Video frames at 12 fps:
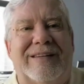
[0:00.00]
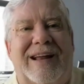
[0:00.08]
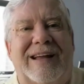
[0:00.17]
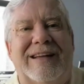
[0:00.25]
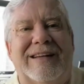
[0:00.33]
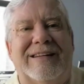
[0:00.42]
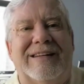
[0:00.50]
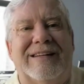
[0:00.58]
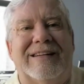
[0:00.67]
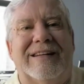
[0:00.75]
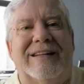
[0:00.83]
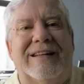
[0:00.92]
Today,
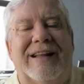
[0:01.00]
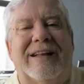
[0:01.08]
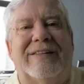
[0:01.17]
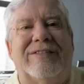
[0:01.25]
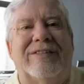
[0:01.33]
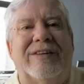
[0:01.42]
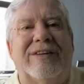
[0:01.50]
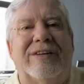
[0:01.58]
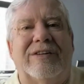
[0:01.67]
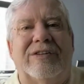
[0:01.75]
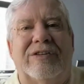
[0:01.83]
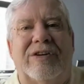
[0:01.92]
let's
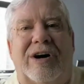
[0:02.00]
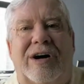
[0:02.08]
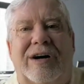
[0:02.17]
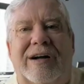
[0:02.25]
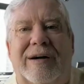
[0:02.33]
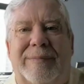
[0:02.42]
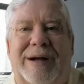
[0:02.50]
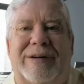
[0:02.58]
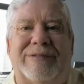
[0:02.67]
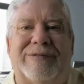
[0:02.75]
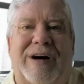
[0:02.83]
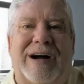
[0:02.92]
talk
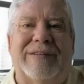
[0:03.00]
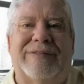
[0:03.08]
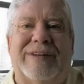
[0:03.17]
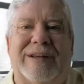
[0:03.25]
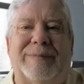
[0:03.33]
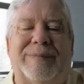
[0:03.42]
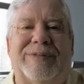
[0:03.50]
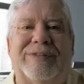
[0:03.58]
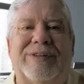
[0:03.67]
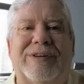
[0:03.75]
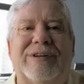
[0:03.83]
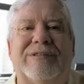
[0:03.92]
about 5
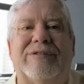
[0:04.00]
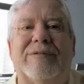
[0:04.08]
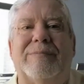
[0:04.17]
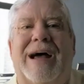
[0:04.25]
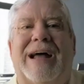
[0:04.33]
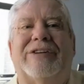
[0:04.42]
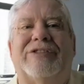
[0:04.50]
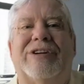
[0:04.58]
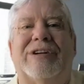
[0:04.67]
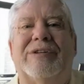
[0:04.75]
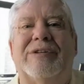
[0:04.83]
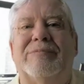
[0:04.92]
tips for
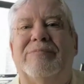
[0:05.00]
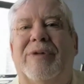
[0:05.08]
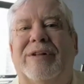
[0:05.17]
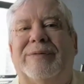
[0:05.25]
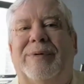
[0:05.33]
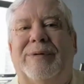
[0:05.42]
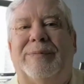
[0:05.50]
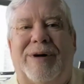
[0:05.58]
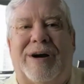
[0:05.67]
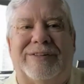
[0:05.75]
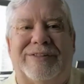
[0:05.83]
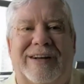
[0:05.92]
managing multiple
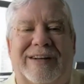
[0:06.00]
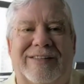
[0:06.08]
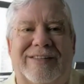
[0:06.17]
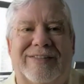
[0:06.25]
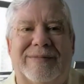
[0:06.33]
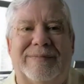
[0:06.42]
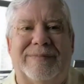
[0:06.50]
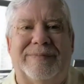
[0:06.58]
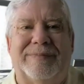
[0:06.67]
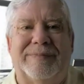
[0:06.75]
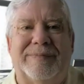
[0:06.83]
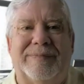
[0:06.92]
projects.
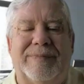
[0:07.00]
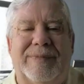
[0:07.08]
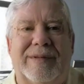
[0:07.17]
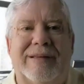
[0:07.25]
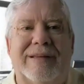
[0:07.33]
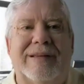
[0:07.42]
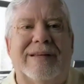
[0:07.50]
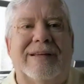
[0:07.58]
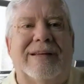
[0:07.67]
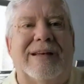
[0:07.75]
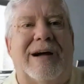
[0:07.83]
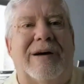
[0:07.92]

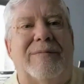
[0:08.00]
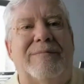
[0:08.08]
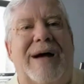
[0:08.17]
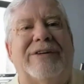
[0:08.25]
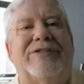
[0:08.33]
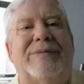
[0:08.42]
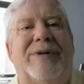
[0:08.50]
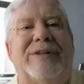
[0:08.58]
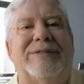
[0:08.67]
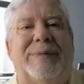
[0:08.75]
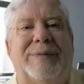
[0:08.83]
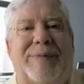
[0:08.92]
Now, managing
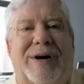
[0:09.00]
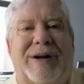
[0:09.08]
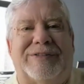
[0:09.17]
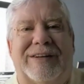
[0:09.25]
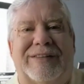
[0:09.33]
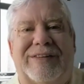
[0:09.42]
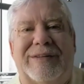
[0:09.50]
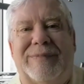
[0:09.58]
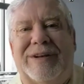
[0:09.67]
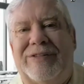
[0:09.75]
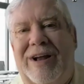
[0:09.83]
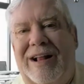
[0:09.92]
multiple projects can
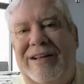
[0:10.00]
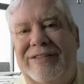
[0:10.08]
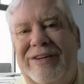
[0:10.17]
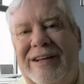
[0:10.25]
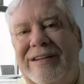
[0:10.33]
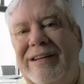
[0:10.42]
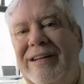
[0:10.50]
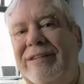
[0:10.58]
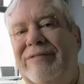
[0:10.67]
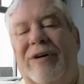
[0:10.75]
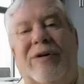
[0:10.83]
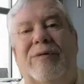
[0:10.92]
be challenging and
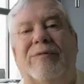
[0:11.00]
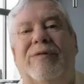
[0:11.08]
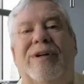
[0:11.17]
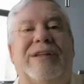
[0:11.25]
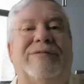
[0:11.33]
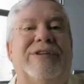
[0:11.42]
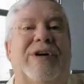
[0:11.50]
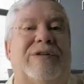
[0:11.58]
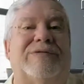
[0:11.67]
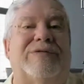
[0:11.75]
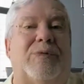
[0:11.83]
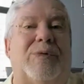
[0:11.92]
even
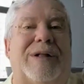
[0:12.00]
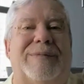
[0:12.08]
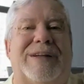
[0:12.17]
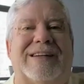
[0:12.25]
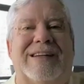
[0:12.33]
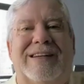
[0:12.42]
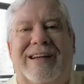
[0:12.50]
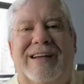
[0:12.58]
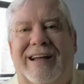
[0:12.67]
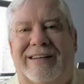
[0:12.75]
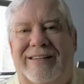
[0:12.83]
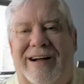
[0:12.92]
overwhelming
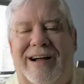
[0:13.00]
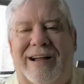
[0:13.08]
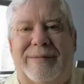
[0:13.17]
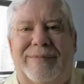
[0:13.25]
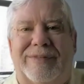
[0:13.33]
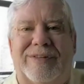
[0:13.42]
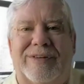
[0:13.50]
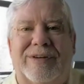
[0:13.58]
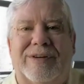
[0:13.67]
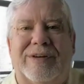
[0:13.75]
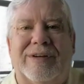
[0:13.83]
at times.